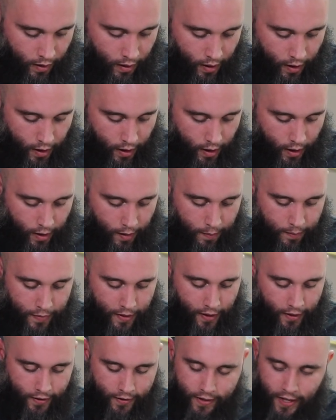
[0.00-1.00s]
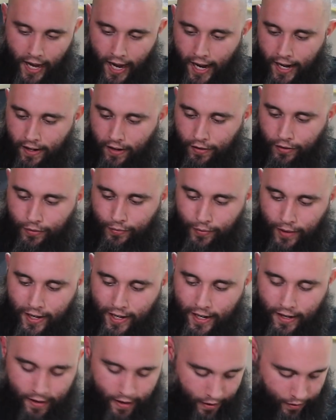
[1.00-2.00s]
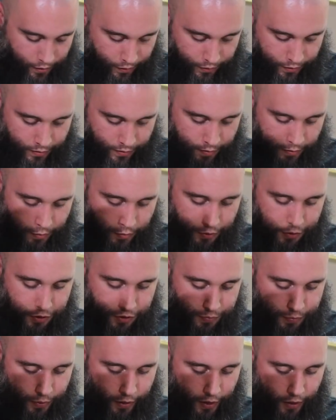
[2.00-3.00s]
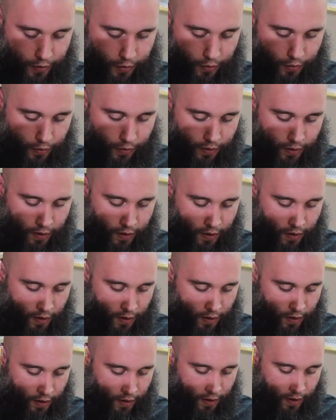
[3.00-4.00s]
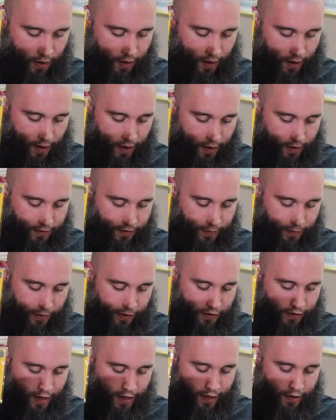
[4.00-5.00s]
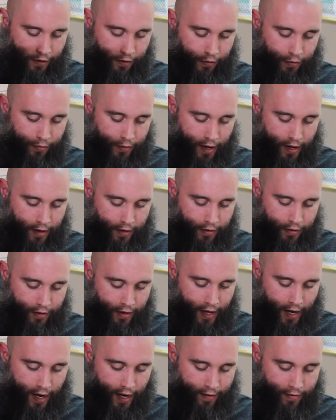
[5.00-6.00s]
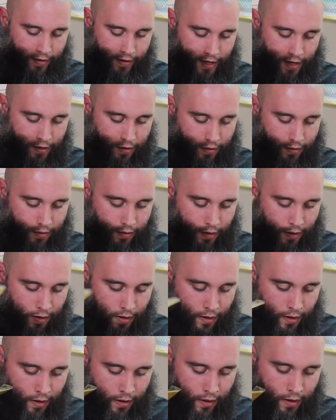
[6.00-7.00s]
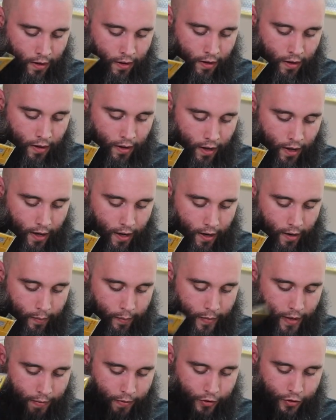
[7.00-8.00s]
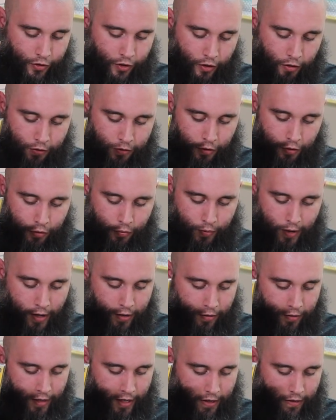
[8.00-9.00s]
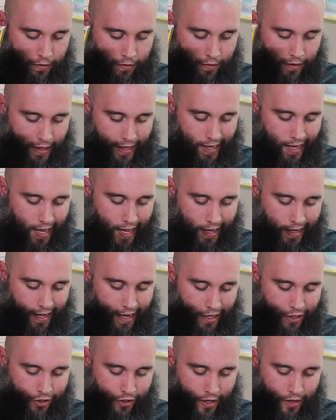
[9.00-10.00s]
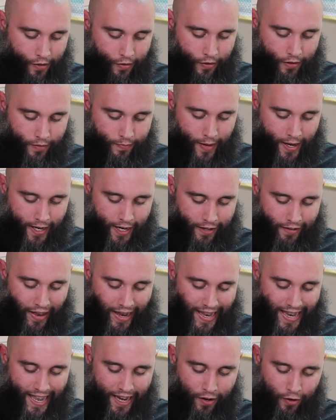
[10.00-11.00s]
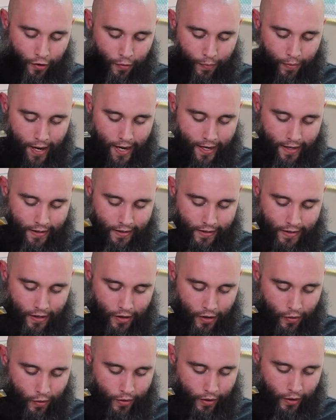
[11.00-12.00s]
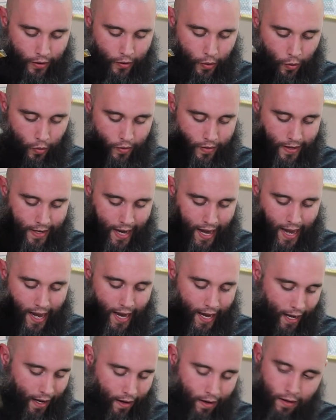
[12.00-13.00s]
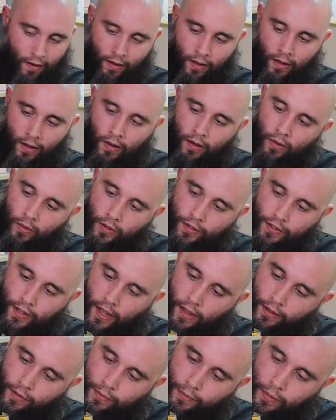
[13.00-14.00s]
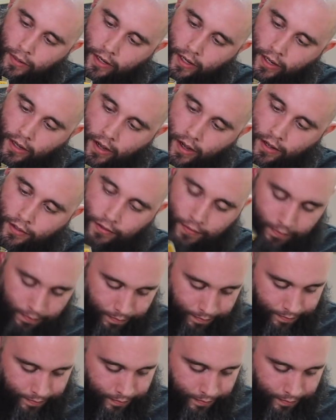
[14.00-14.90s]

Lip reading: The side threading needles, which is pretty cool. Simply sliding your thread into the eye of the needle. Never struggle to thread your needle again. Each needle is made out of nickel-plated steel with a golden eye, which sounds pretty awesome.